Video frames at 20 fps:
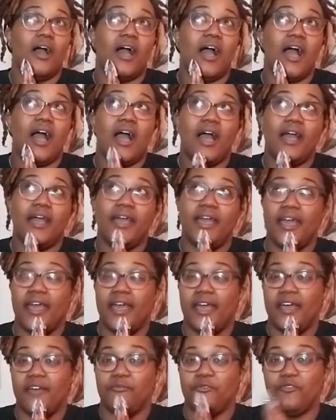I
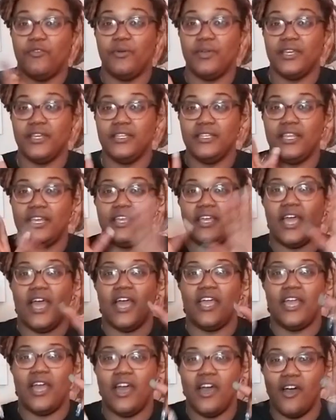have, before we get in there,
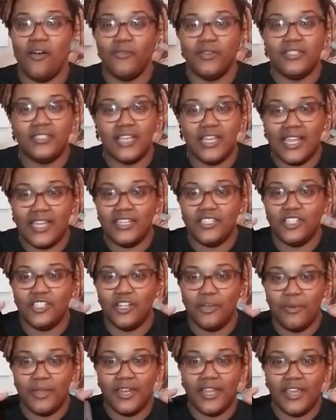y'all always, I like to
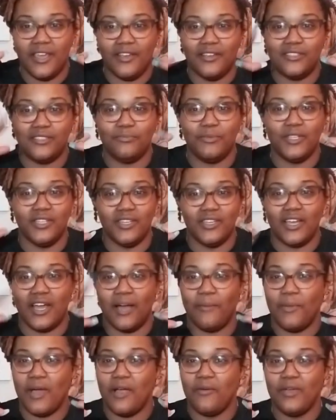show my nails, but look,
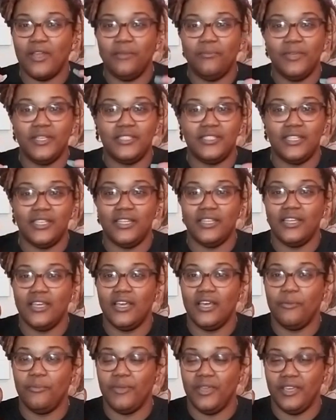I'm already missing
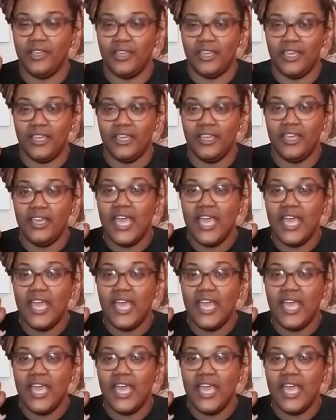a pinky.